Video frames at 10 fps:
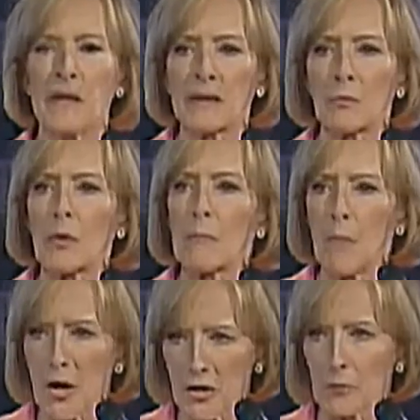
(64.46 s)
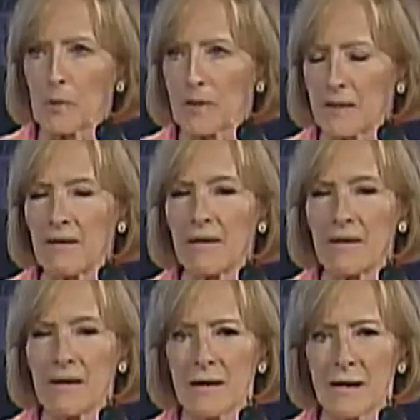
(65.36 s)
been remarkably
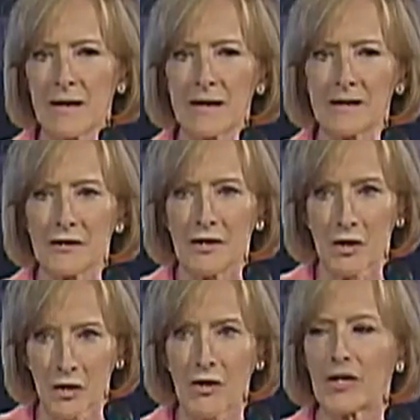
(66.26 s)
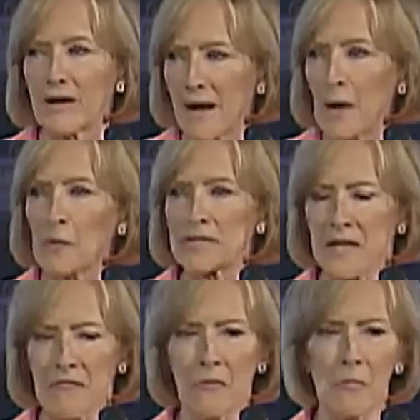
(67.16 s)
good, I would
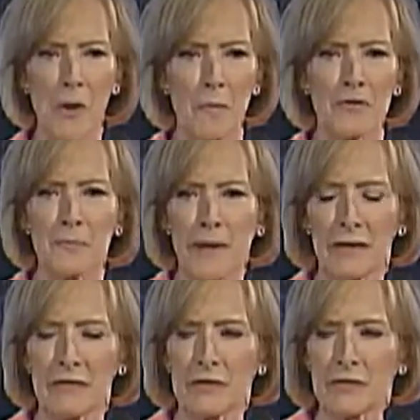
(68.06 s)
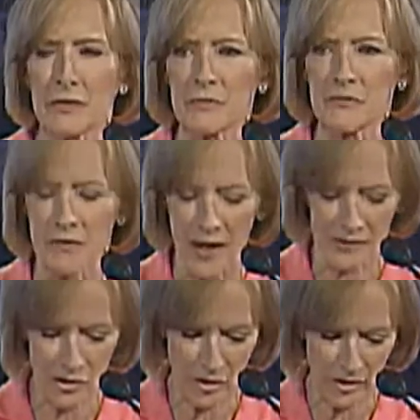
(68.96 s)
say, from their perspective in terms of
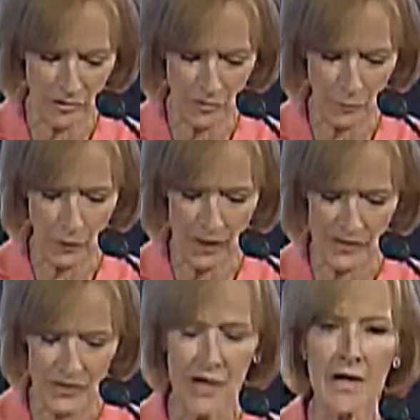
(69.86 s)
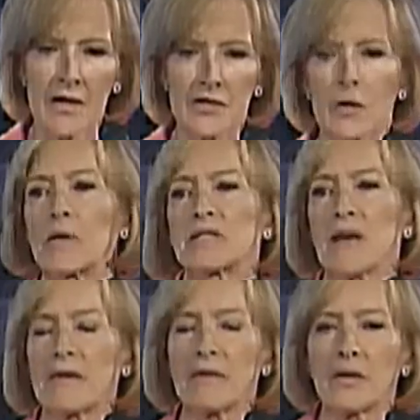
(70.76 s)
not talking to the press. So it's,
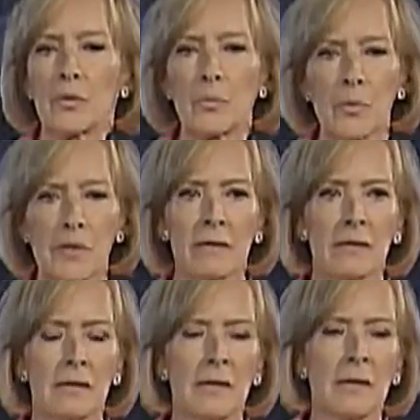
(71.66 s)
I think, a real